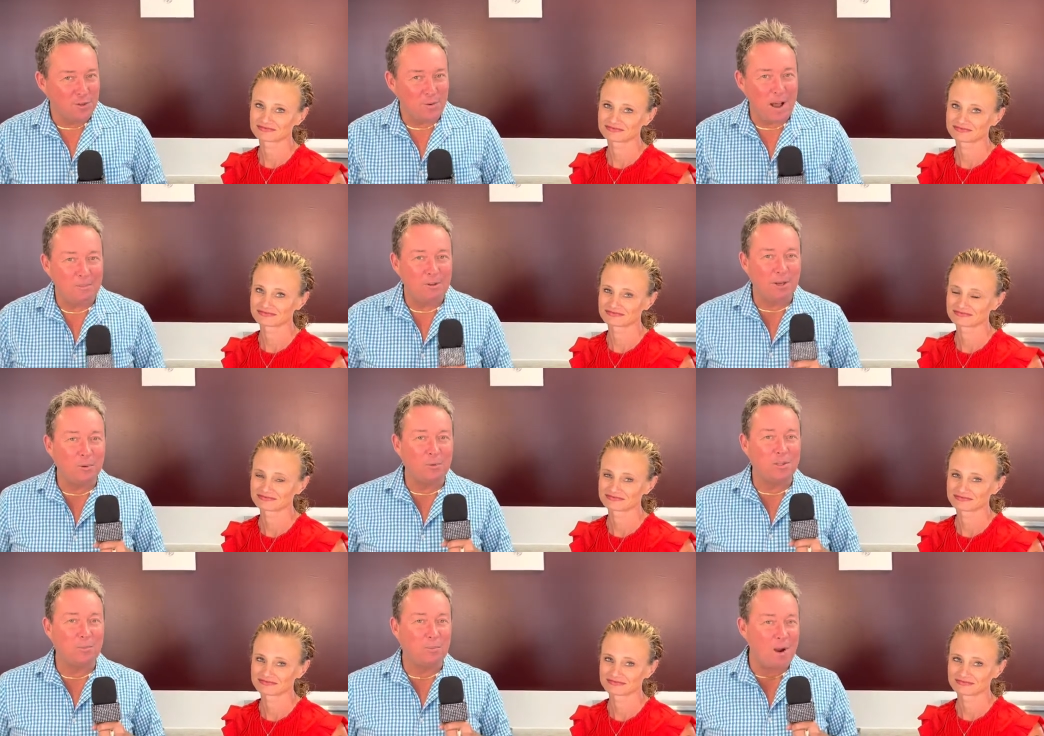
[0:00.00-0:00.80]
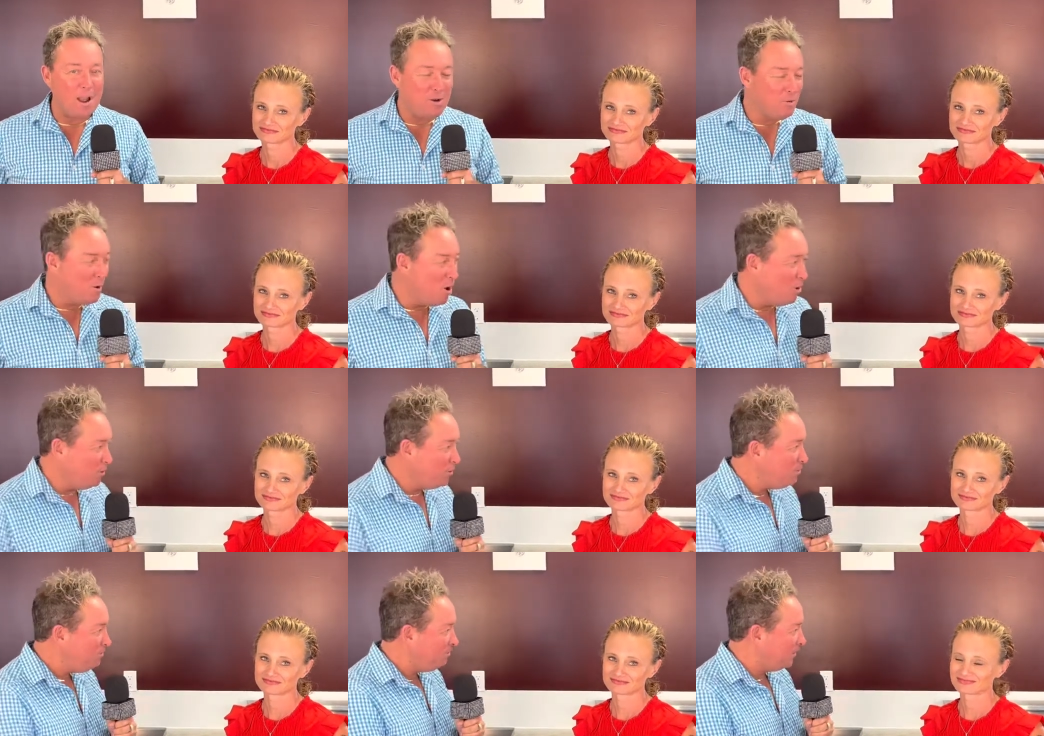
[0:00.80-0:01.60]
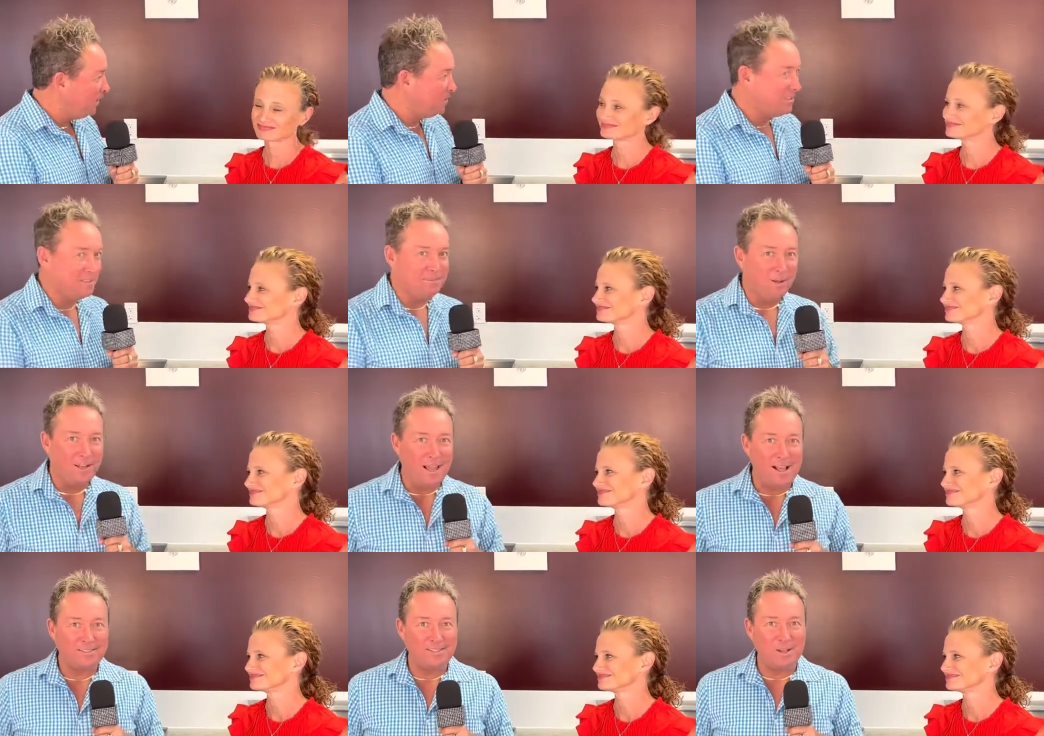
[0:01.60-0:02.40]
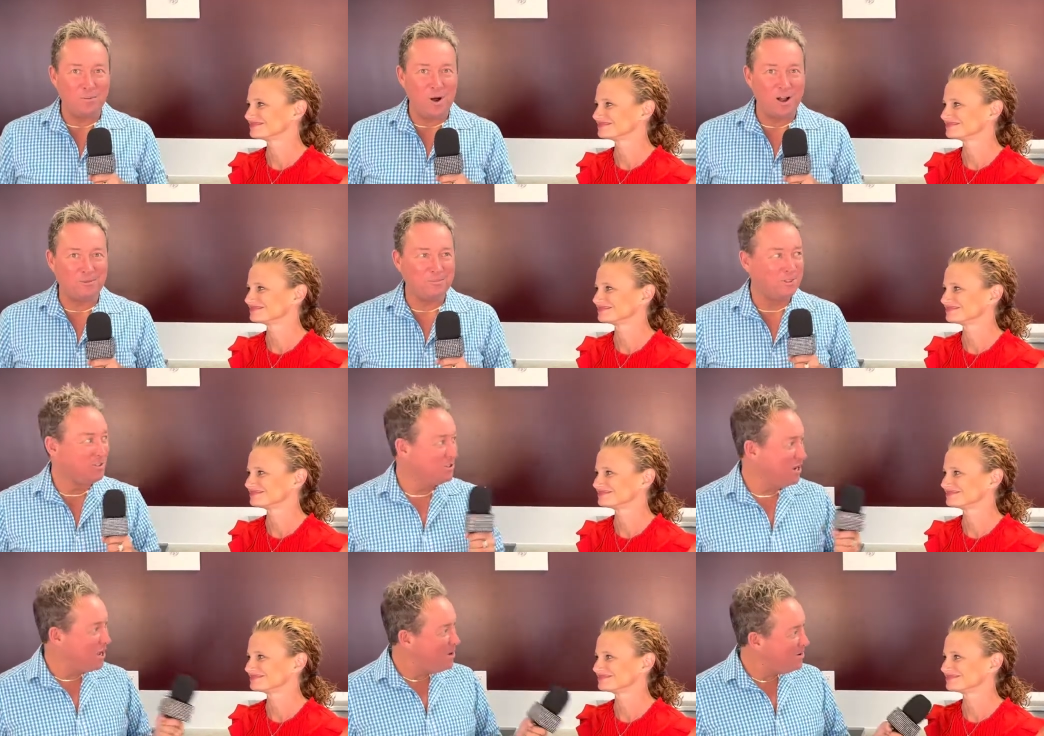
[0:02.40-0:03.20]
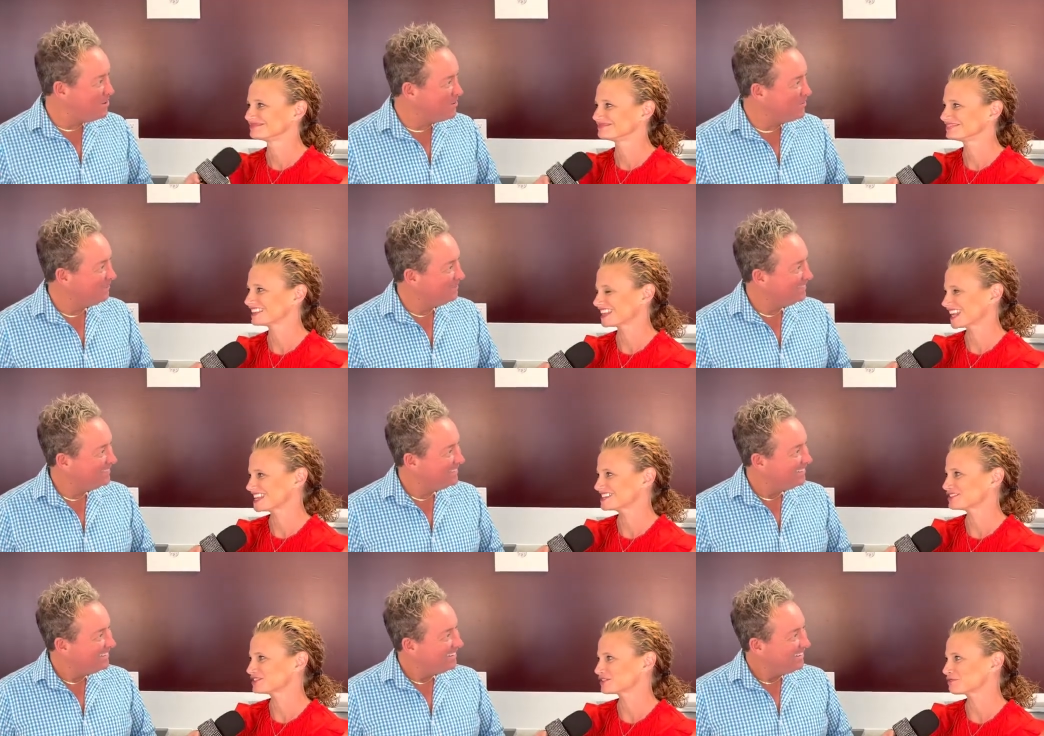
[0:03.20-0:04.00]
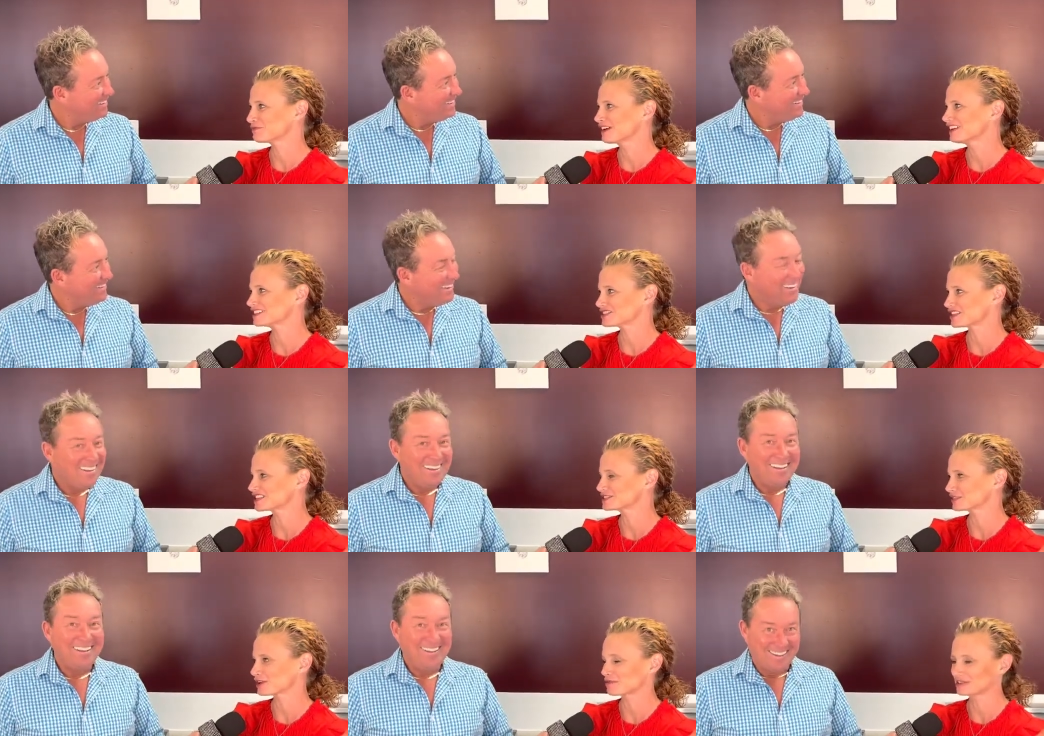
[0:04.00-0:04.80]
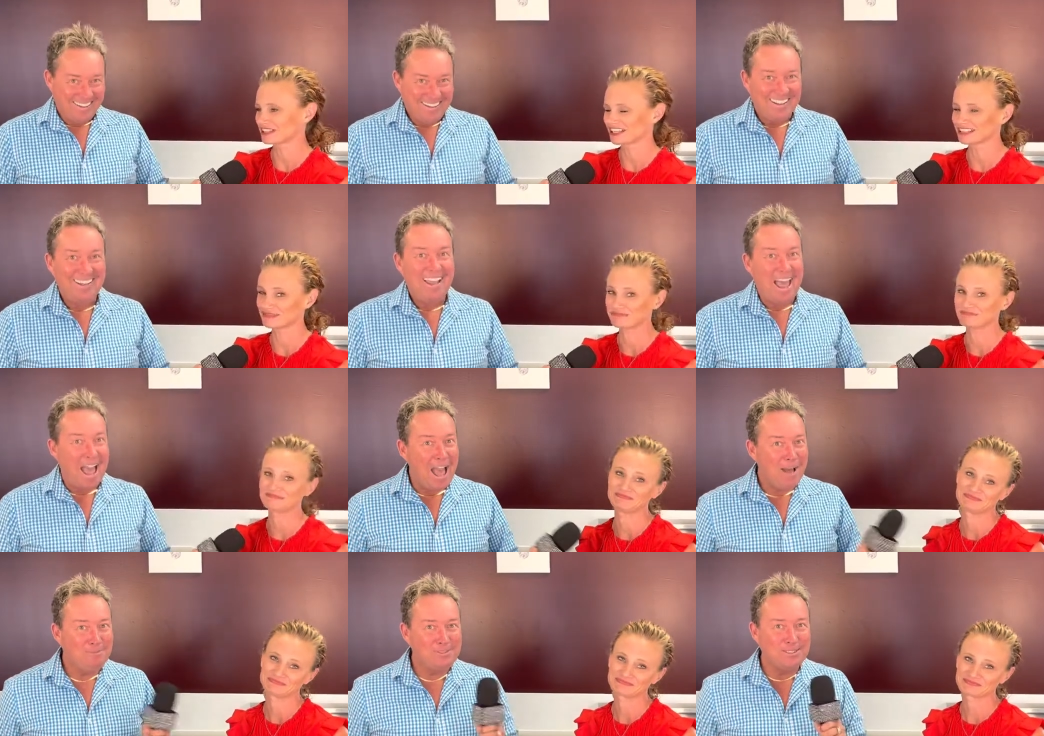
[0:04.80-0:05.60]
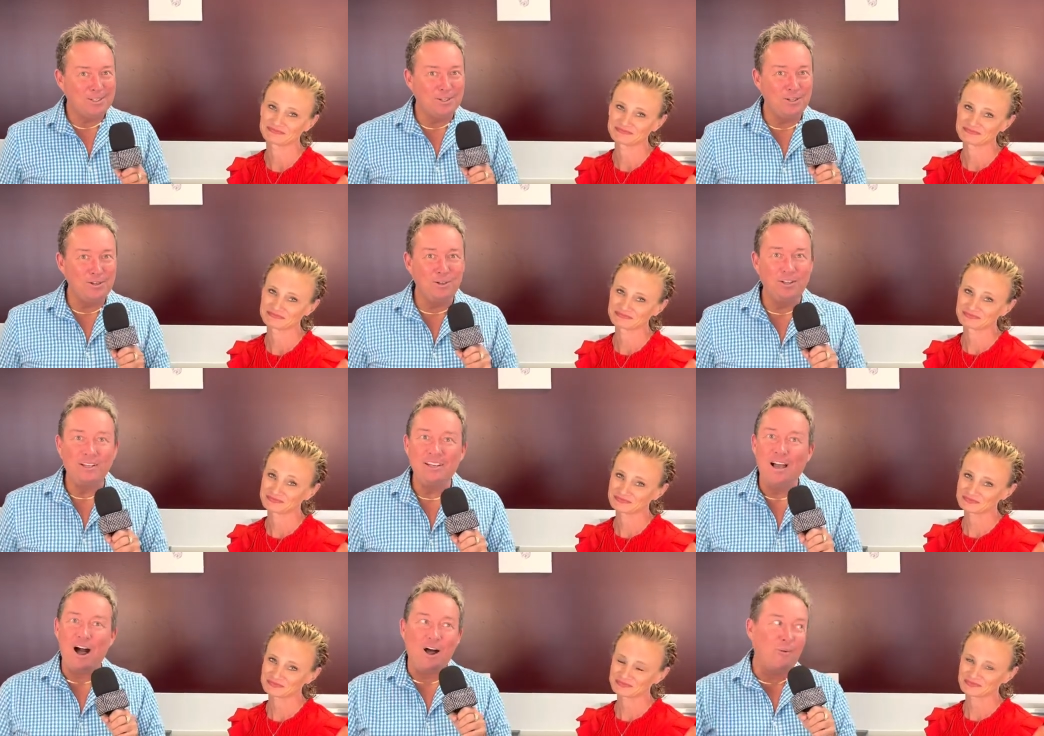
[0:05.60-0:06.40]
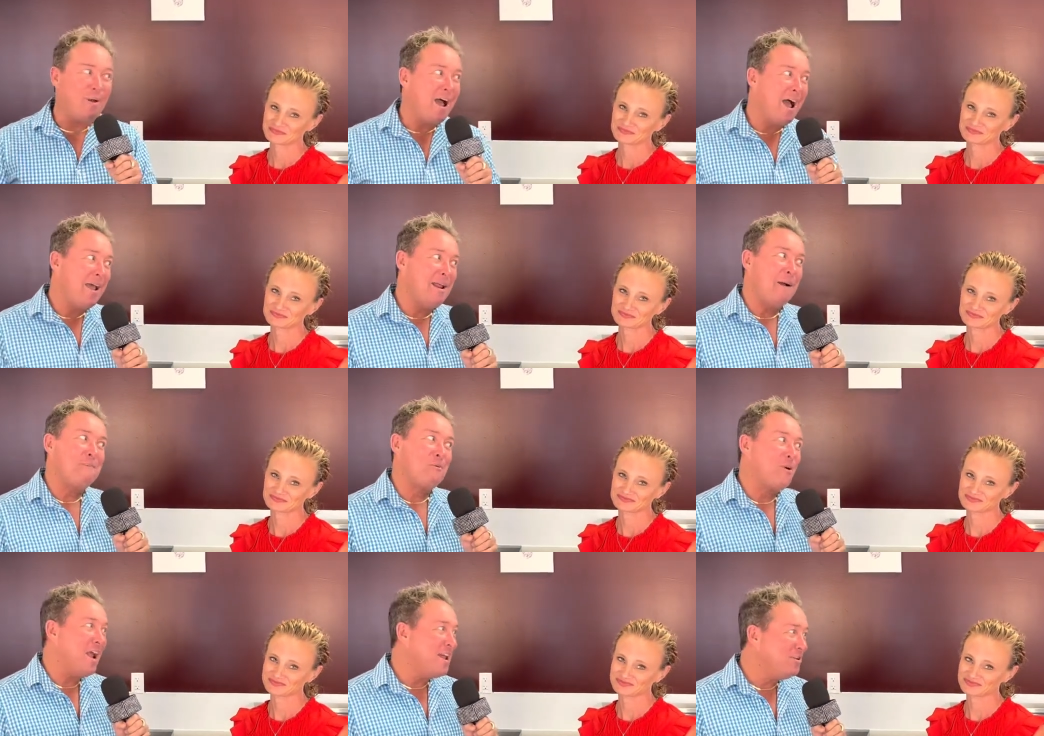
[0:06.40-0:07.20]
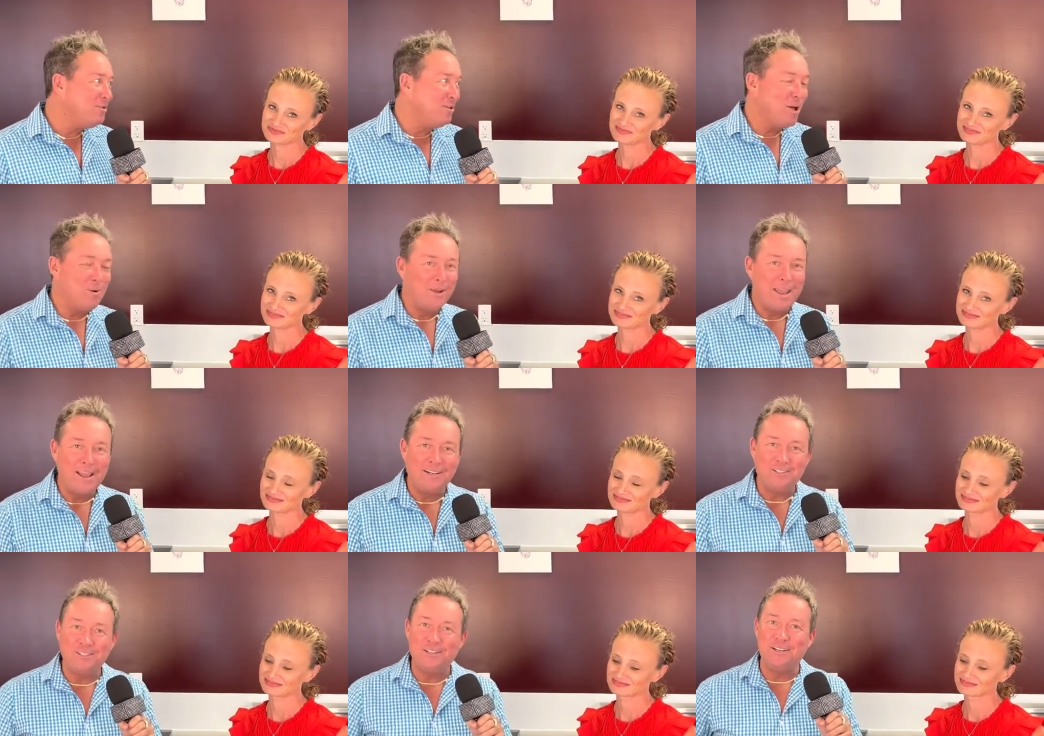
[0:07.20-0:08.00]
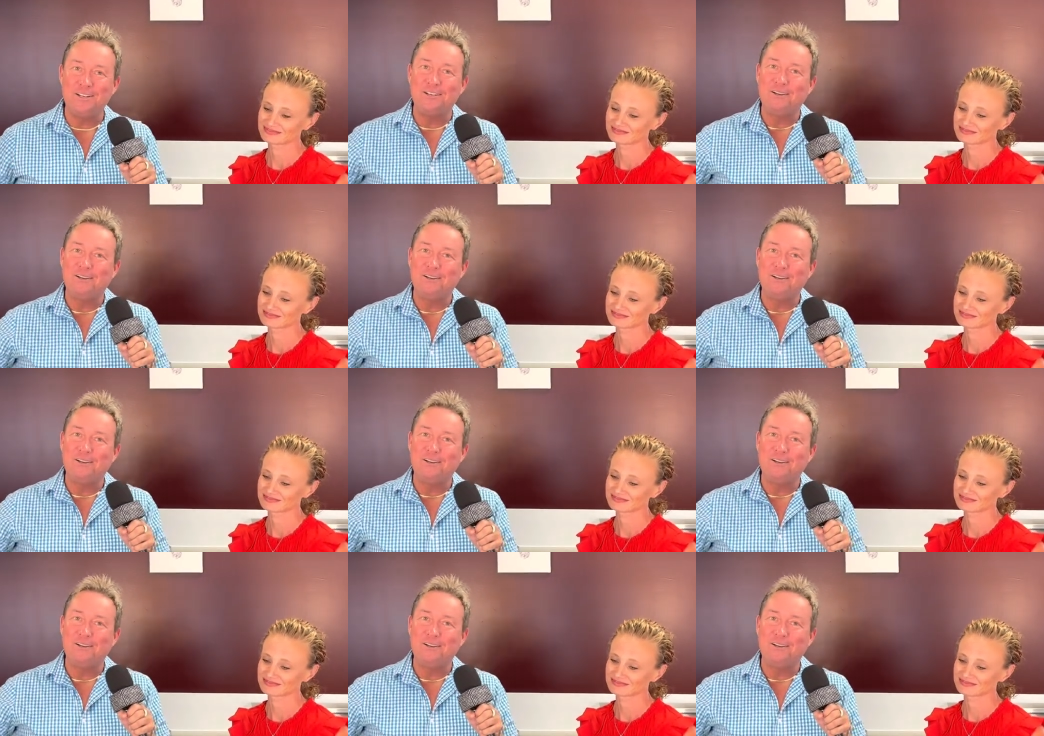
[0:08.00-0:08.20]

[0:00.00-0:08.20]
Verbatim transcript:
Speaker 1: I'm here with a brand new owner. This is Melissa. Welcome to the show.
Speaker 2: Thank you so much. Thanks for coming in.
Speaker 1: Absolutely. All right, a brand new location.